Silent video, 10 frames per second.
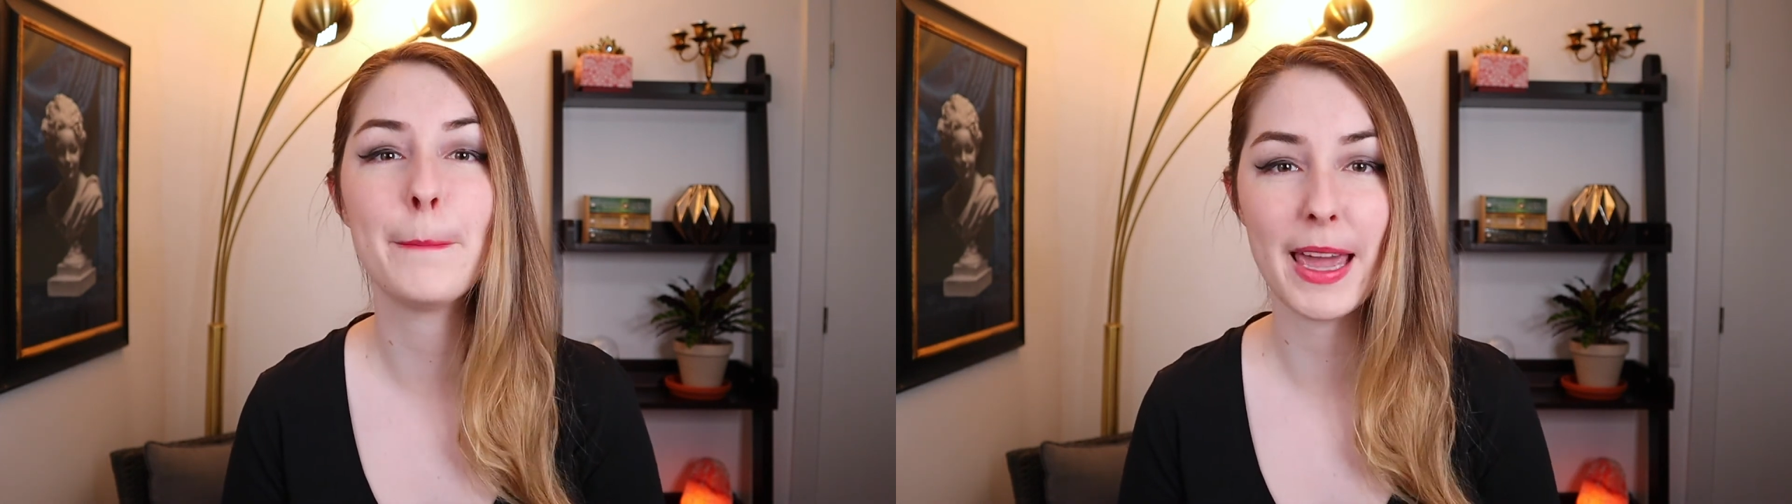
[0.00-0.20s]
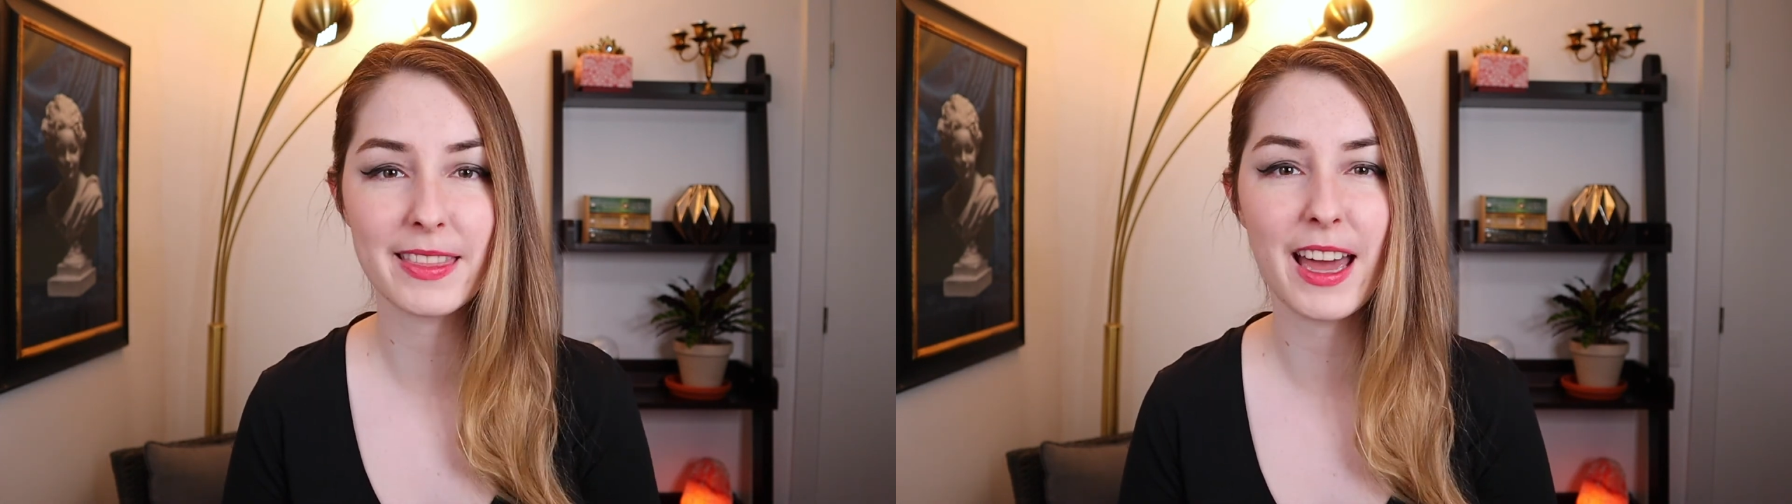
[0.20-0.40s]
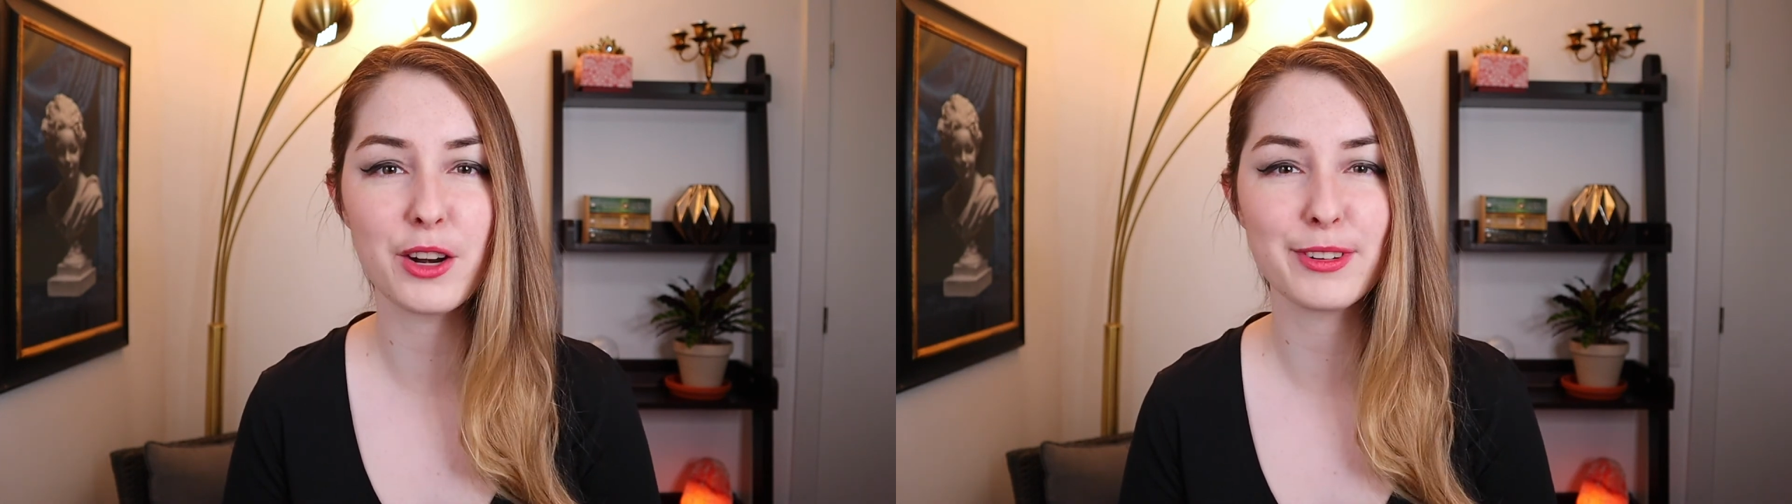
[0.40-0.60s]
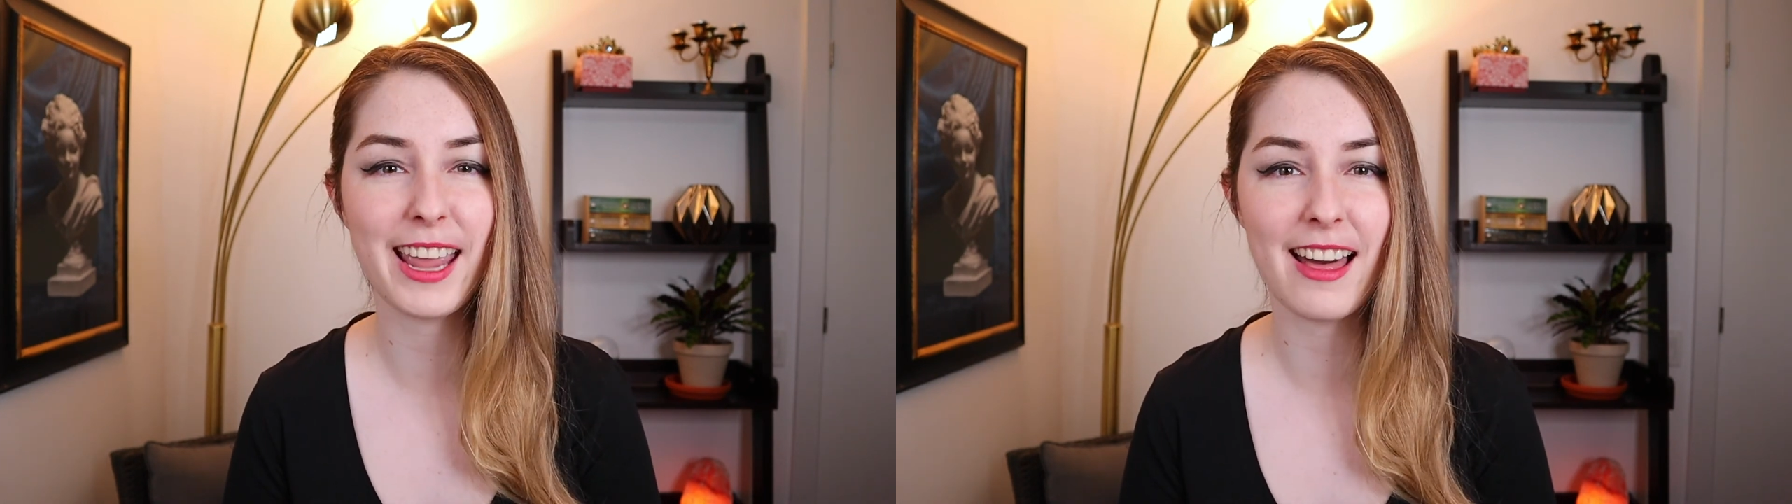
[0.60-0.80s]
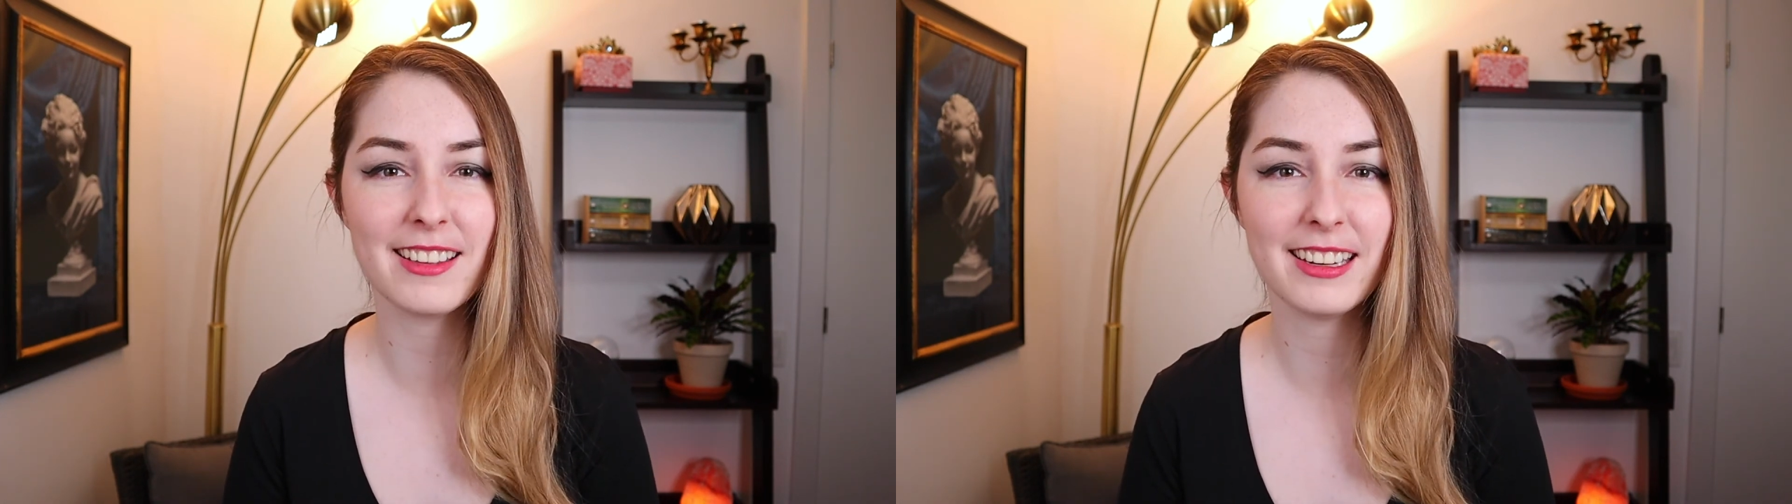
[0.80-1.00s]
make that a
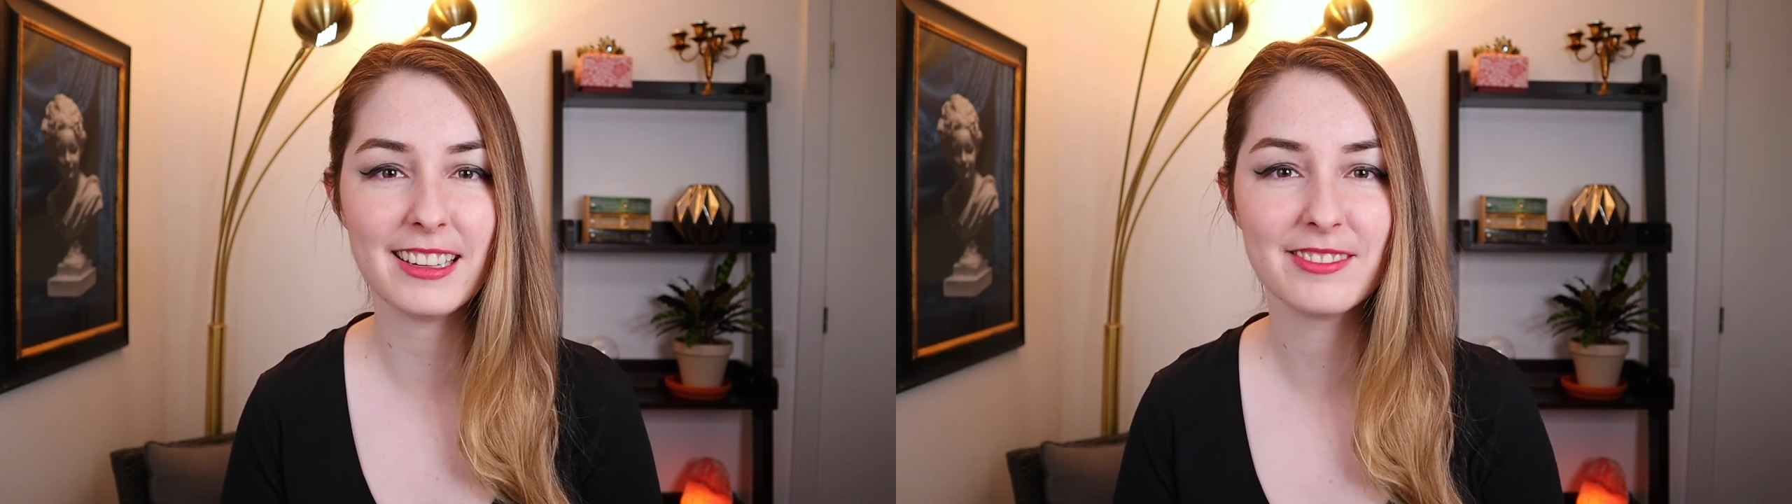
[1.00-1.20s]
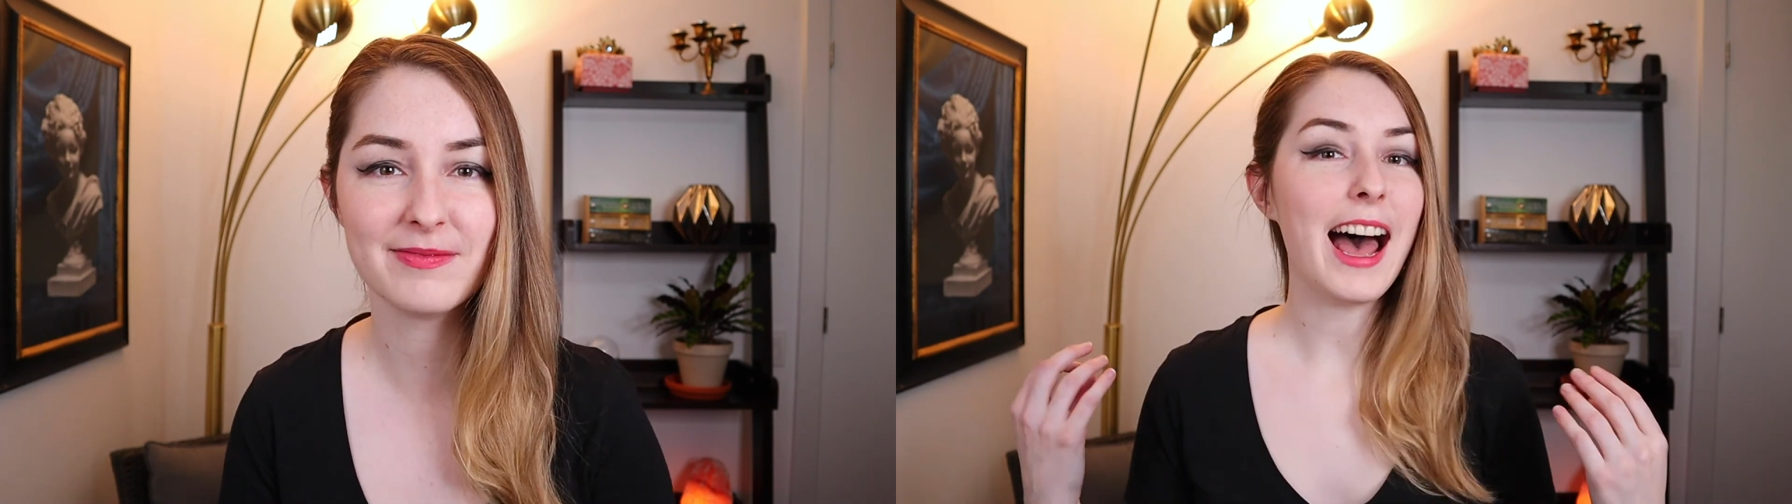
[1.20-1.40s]
reality.